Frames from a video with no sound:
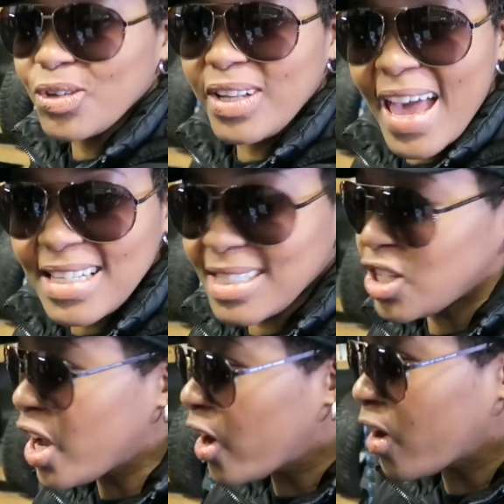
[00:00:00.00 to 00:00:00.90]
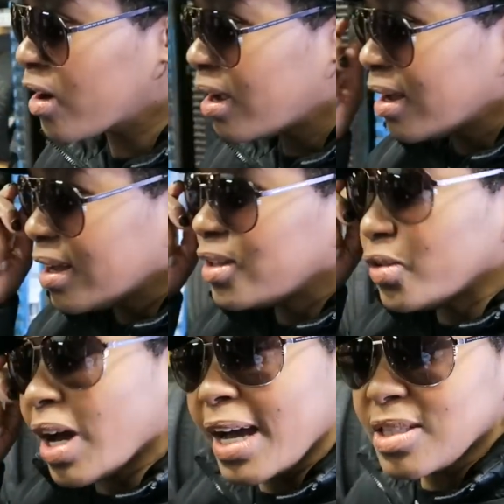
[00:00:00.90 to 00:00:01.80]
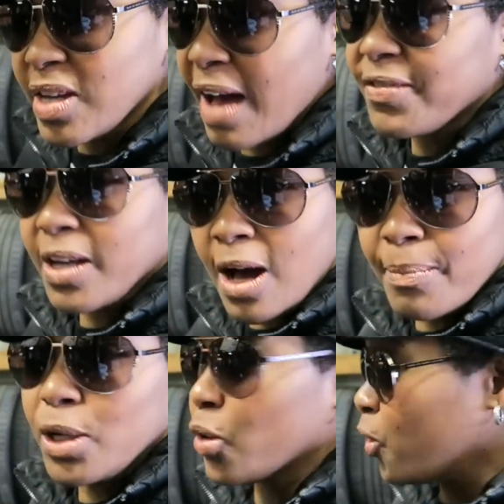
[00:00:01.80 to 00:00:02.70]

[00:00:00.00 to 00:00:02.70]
So next year, you yeah. guys have to come in